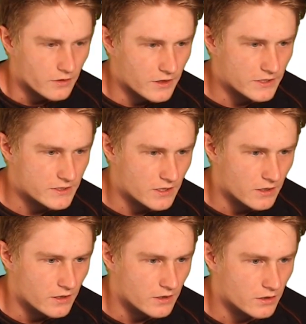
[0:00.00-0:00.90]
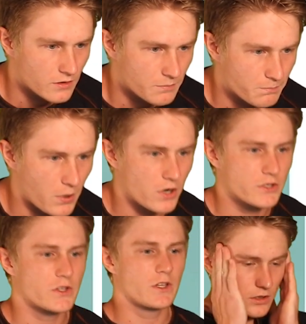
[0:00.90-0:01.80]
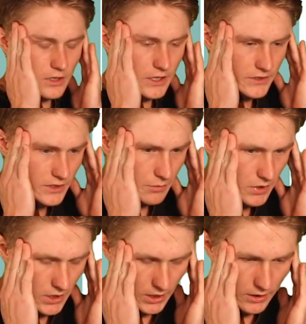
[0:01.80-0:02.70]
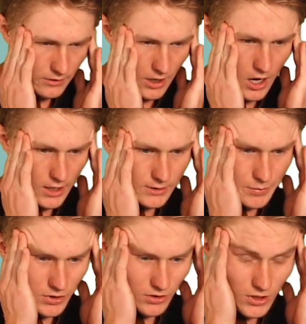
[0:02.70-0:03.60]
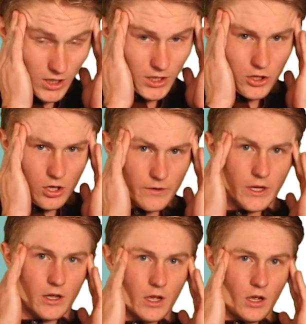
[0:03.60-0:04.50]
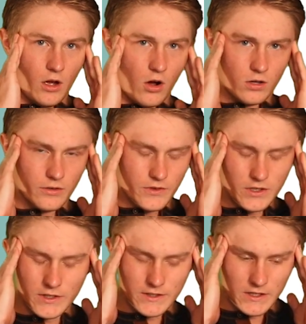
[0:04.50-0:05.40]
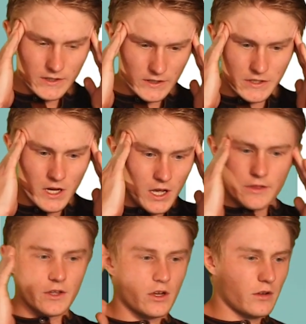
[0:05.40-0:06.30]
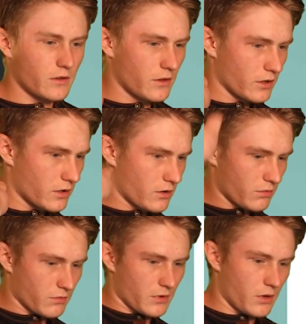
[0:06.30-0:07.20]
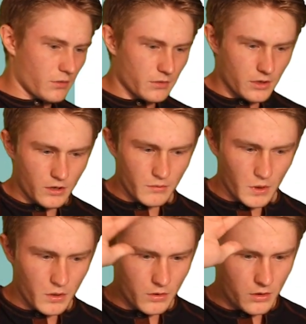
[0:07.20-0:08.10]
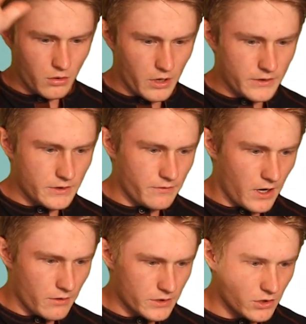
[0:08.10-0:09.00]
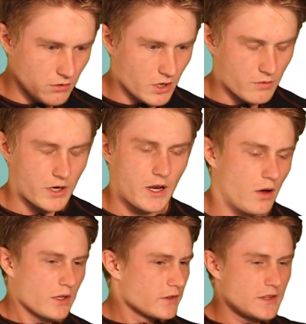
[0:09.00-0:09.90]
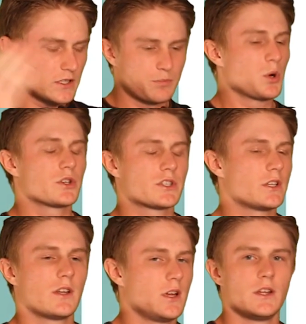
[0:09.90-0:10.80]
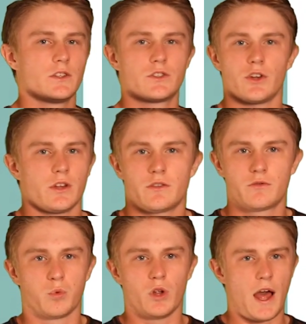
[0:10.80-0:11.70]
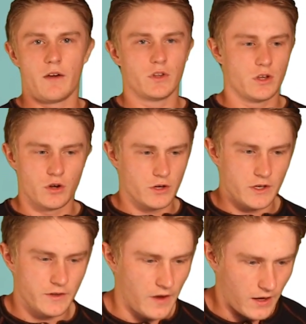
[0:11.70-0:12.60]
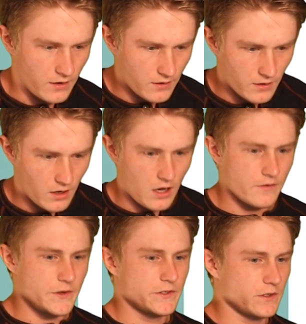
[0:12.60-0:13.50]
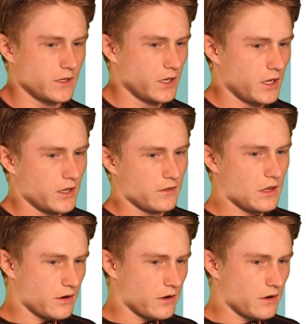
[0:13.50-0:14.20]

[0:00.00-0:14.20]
this person needs to be in a hospital curing all of the diseases, the the cr- cr- cr- crazy virus going on right now. This person j- will have it cured in a day. Obviously, they're